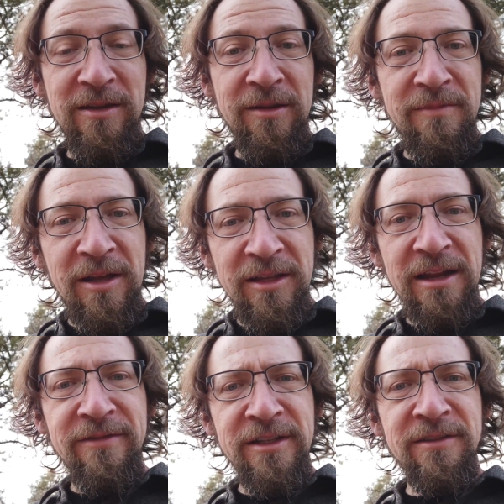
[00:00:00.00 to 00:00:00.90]
compelling
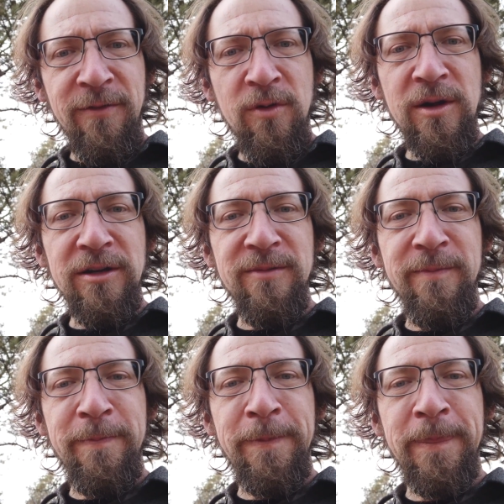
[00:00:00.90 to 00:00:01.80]
evidence forward.
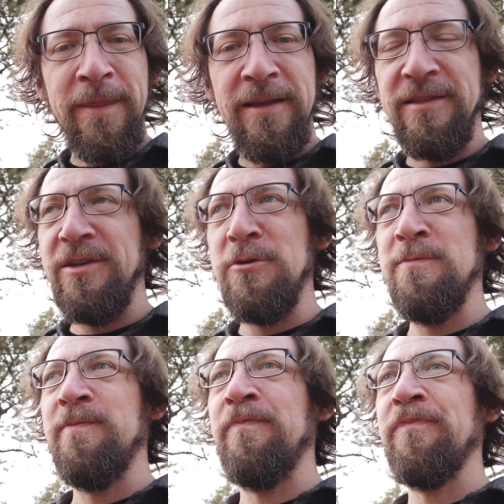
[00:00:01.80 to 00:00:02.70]
So
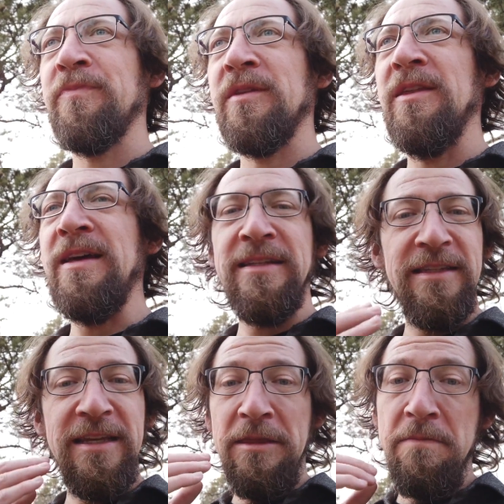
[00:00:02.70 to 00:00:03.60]

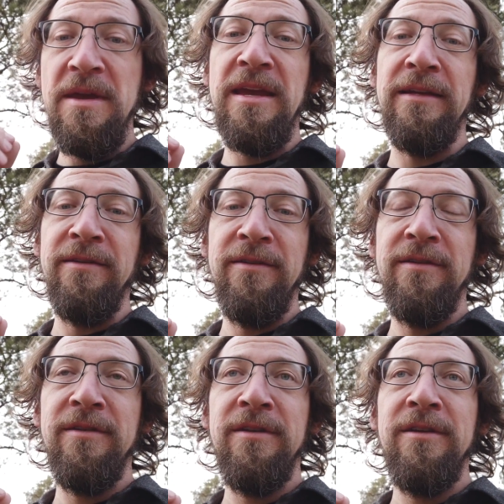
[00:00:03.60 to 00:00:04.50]
that's like the main
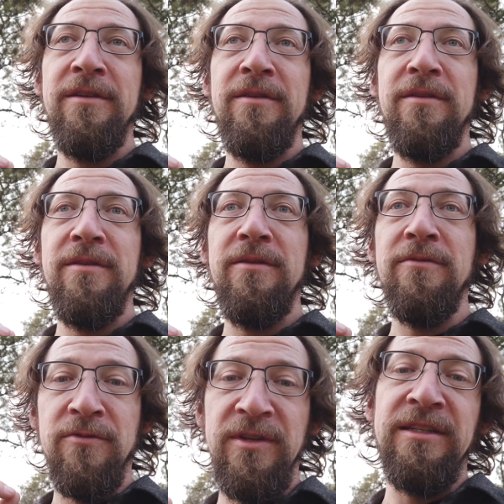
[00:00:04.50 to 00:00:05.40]

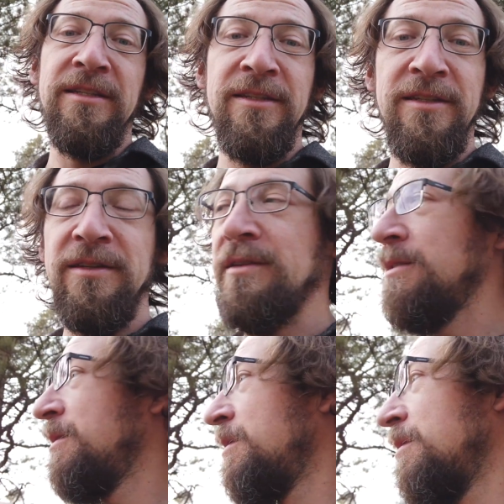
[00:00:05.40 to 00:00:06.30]
reasons.
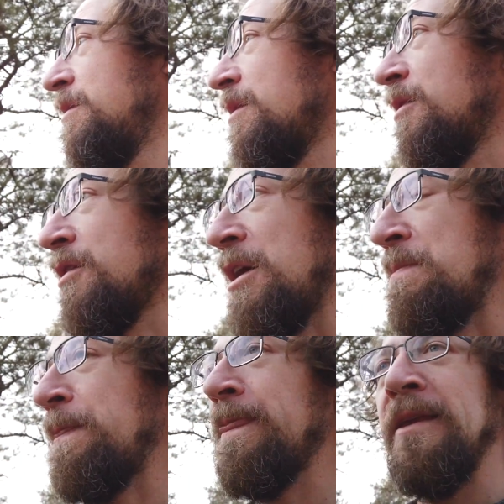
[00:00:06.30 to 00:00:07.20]
Okay.
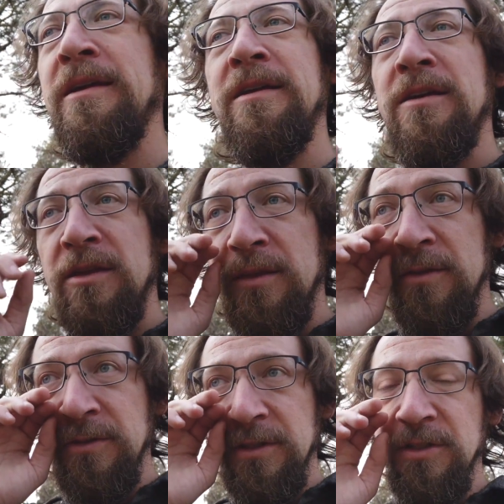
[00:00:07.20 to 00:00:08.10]

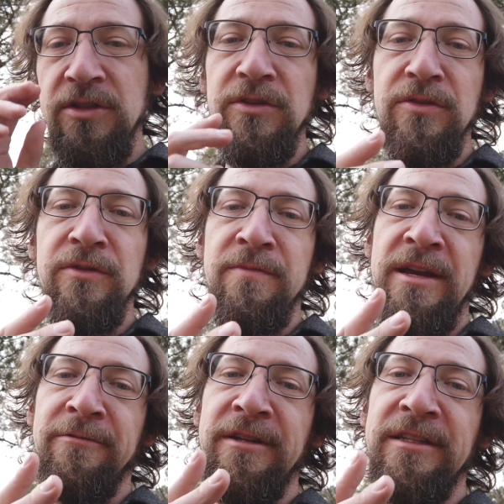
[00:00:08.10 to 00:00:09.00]
Those are the two
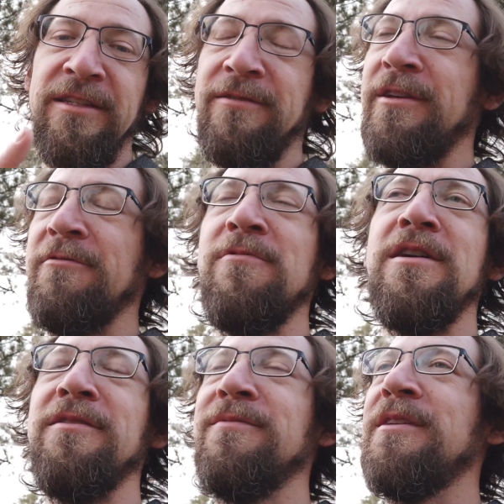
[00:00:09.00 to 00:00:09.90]
main reasons. And like
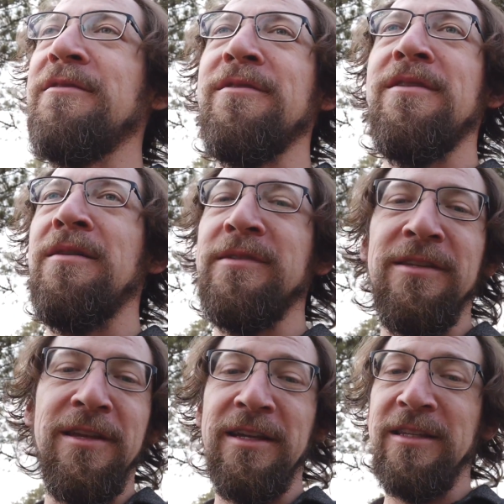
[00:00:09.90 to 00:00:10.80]
one, like
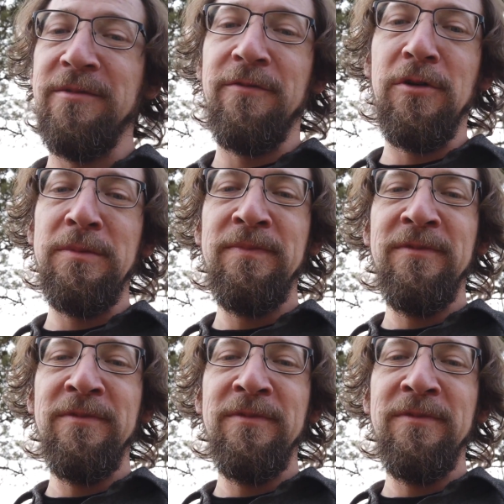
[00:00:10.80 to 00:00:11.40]
obviously, like I said before,